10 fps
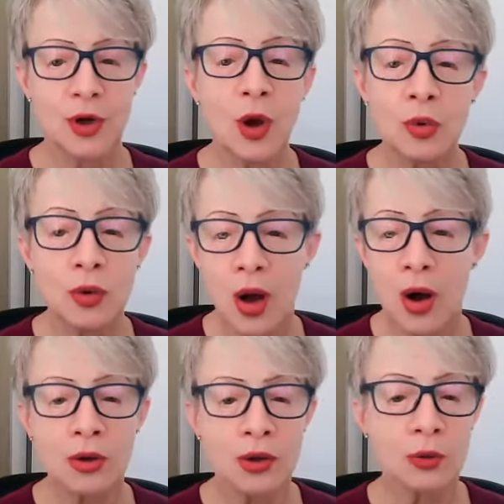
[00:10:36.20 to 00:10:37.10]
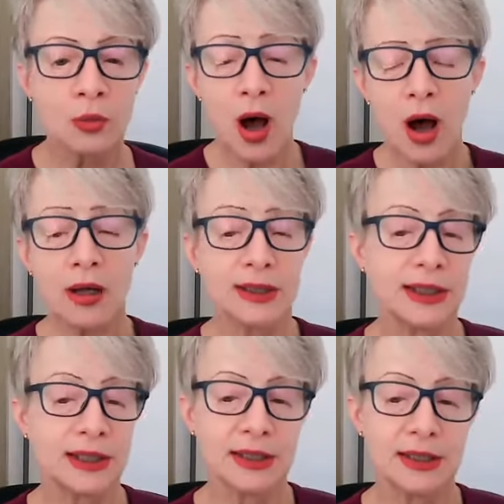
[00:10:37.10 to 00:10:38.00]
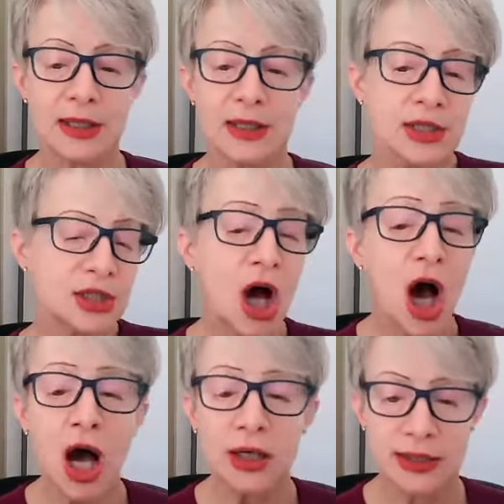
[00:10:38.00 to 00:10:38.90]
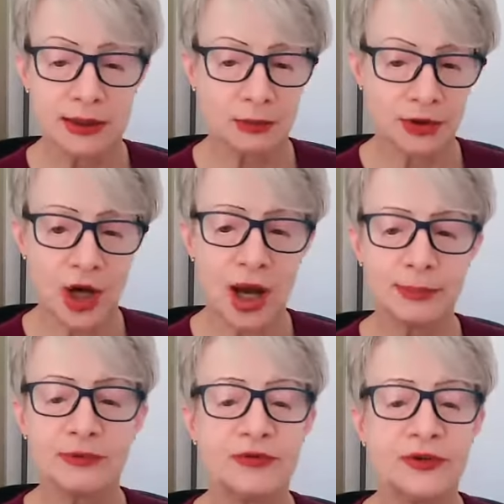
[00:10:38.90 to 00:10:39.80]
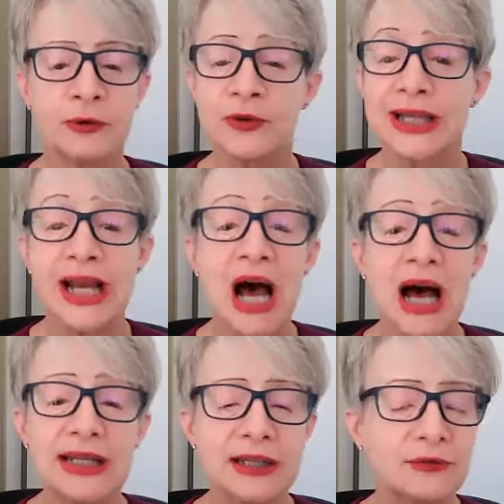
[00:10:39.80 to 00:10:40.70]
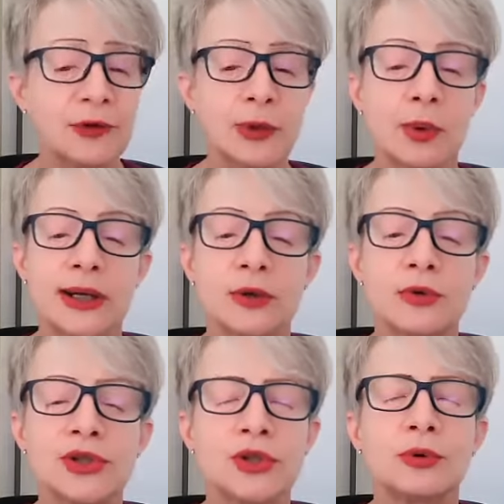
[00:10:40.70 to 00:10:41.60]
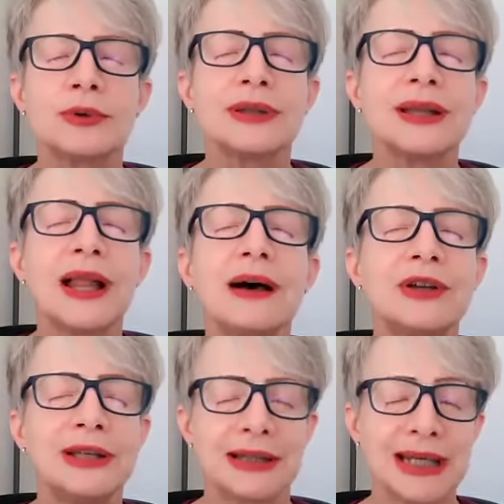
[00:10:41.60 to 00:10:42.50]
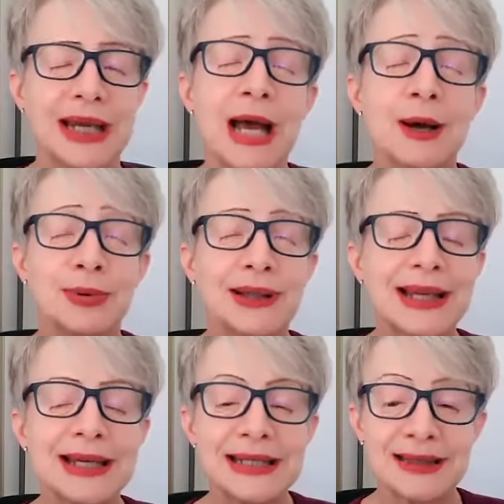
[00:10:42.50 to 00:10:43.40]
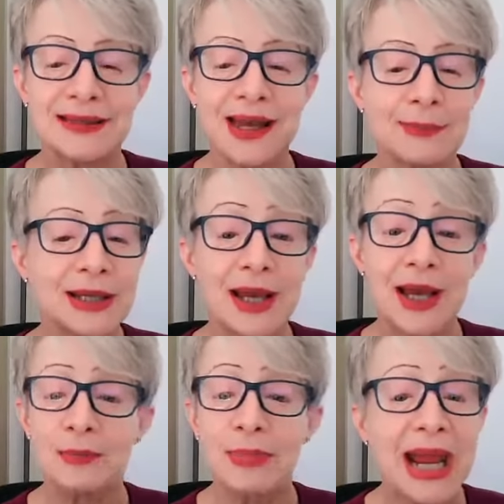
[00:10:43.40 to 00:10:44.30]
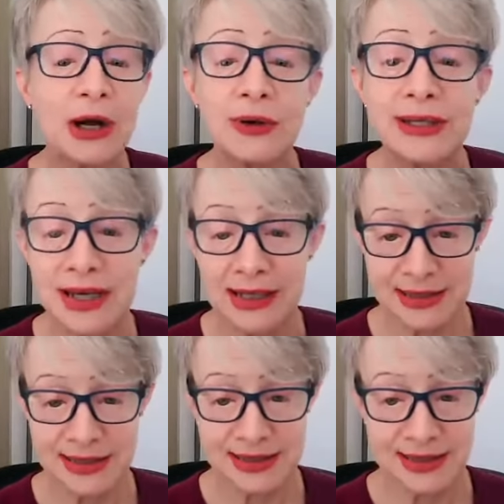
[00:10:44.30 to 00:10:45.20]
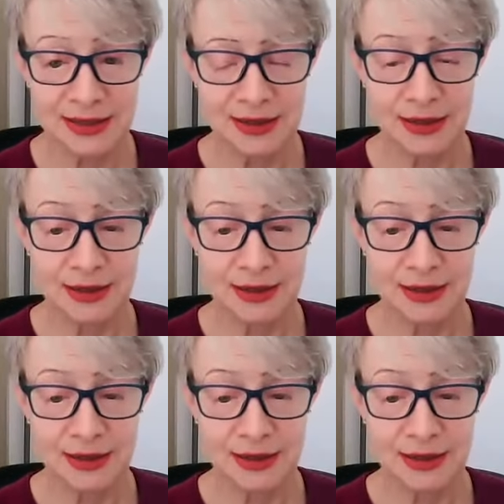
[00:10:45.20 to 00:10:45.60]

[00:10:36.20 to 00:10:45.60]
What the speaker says: No longer walking and talking with God, but fearfully hiding from the one who so lovingly planted them in paradise.